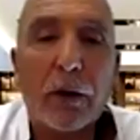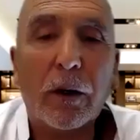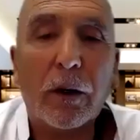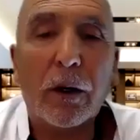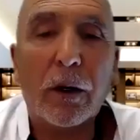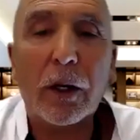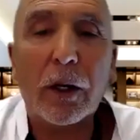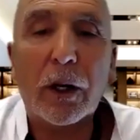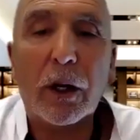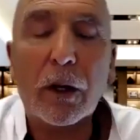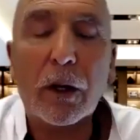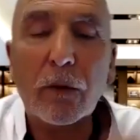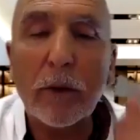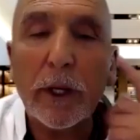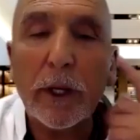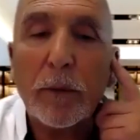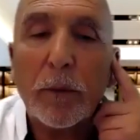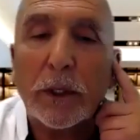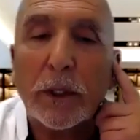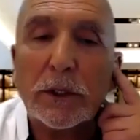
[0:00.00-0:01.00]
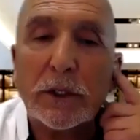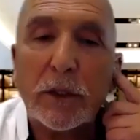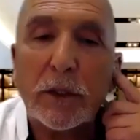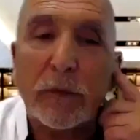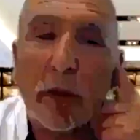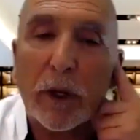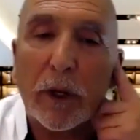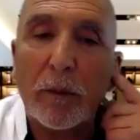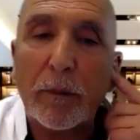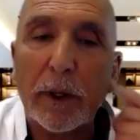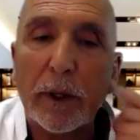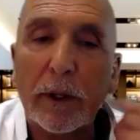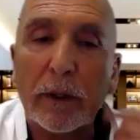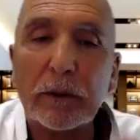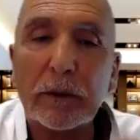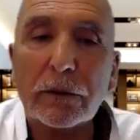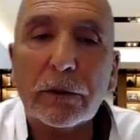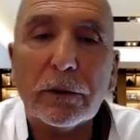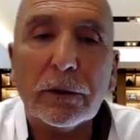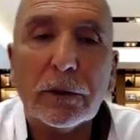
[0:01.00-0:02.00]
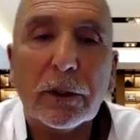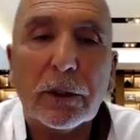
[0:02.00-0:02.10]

I'll read one to you if you like, Beryl.